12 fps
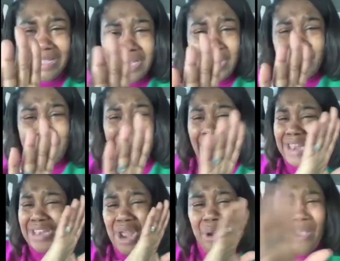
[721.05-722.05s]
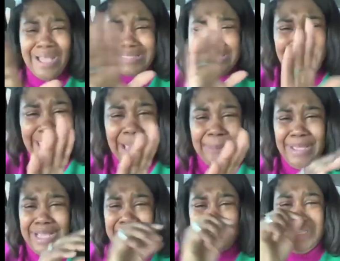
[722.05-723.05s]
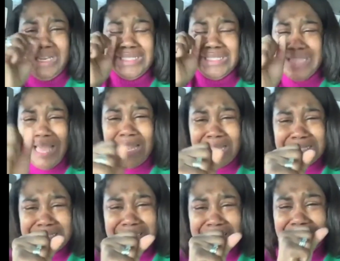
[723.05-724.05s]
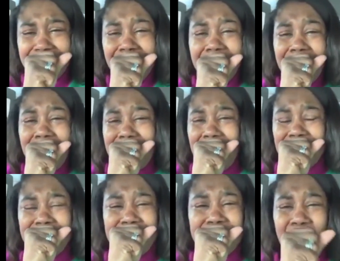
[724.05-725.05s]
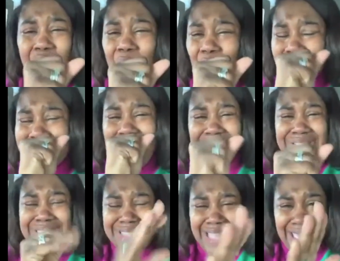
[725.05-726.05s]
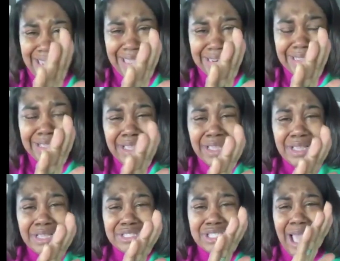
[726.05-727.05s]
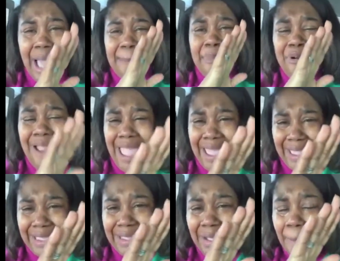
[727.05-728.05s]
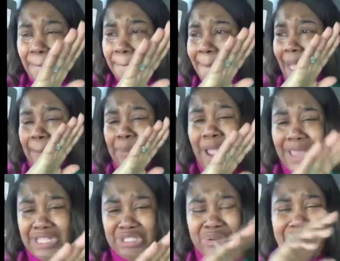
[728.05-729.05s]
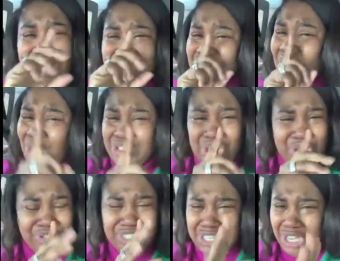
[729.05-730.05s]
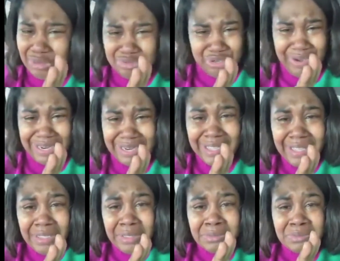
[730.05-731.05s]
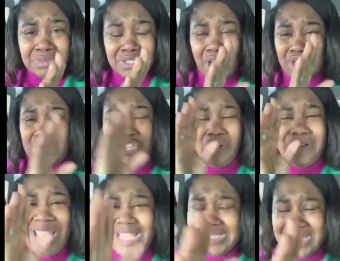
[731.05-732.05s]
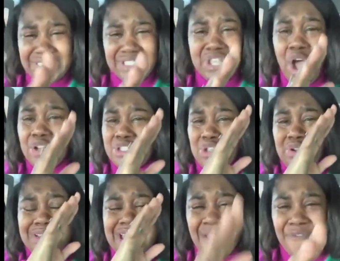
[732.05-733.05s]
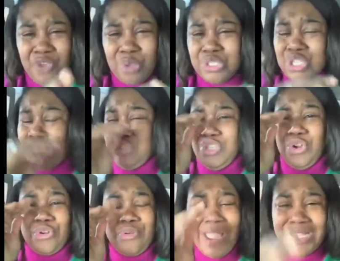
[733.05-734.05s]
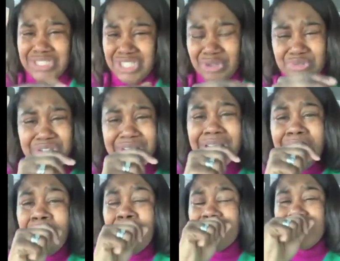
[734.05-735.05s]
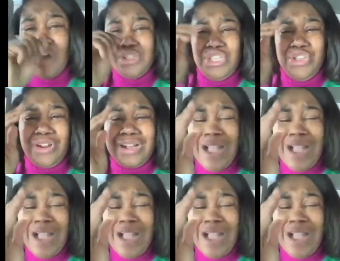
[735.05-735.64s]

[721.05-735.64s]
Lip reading: We had no idea because she didn't tell us. And I'm so devastated. So I pray that you guys talk to your children. Talk to your nieces, talk to your nephews, talk to your grandchildren, talk to your